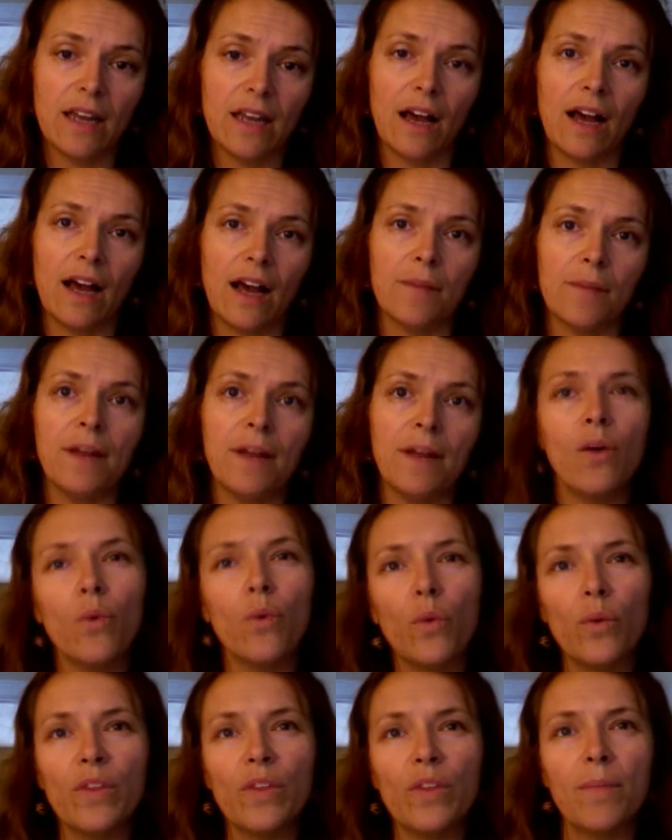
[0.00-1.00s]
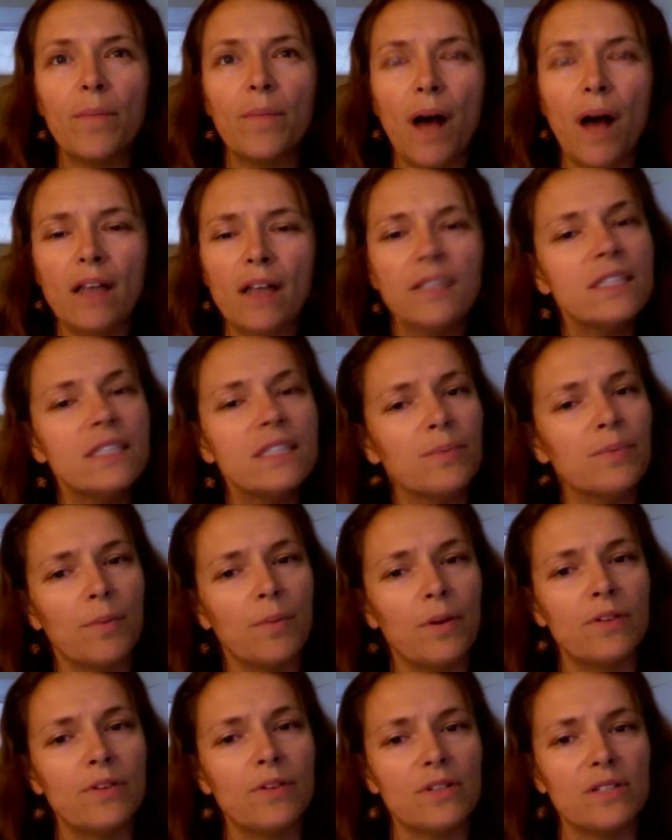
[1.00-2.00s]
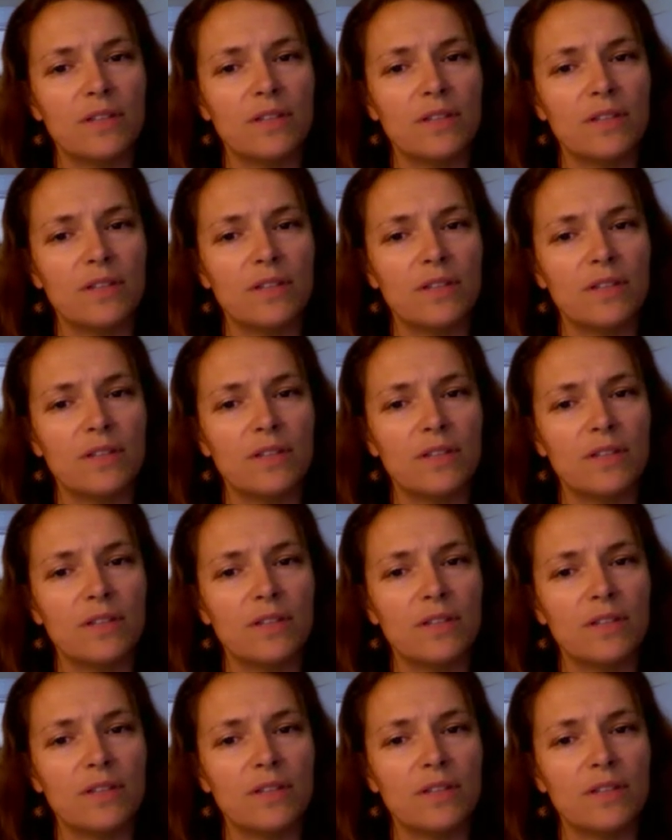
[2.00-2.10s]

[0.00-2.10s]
Now, with a policy proposal,